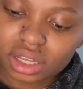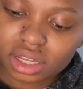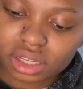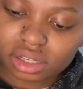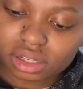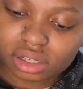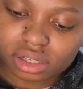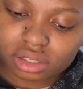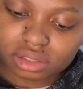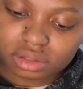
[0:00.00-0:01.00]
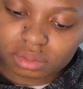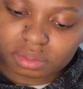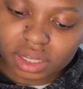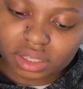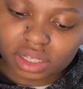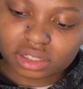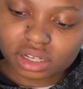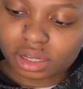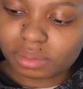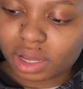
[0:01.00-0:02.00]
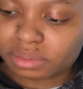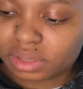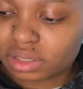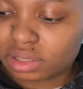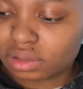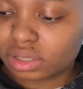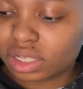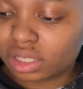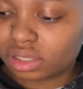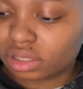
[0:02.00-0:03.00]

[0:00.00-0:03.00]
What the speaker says: And by that time, I'm still in